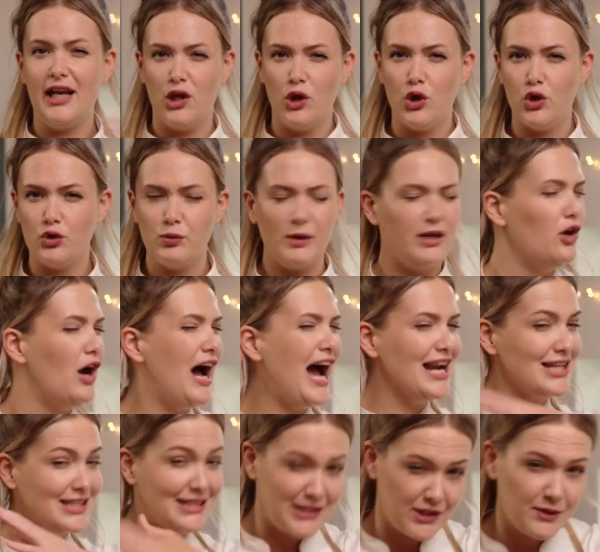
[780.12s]
in a good way. Not
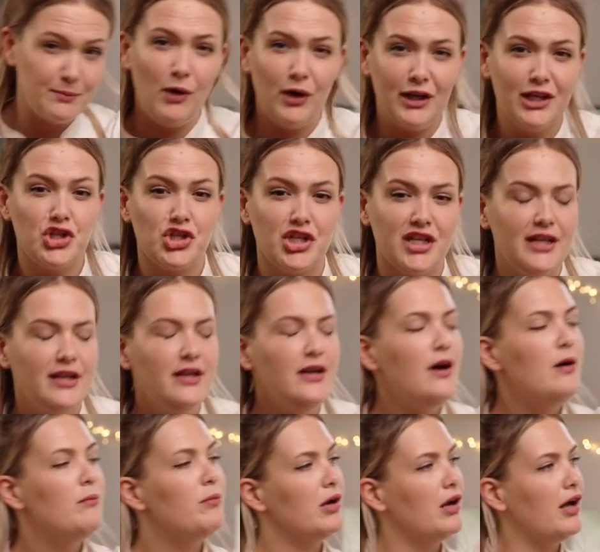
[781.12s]
actually demolish it,
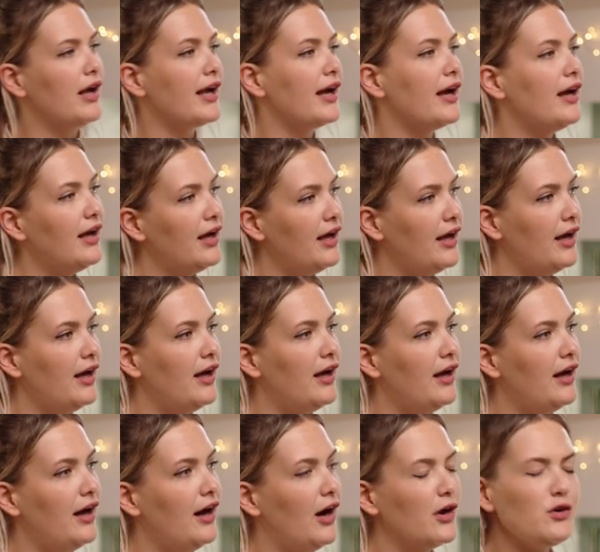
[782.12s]
but like,
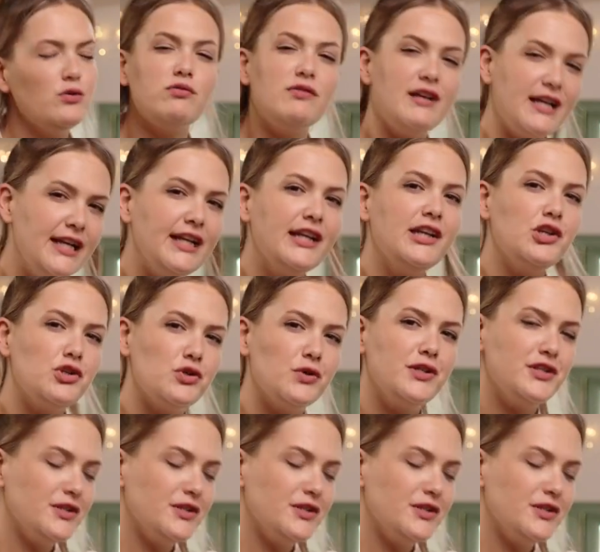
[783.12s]
I'd really enjoy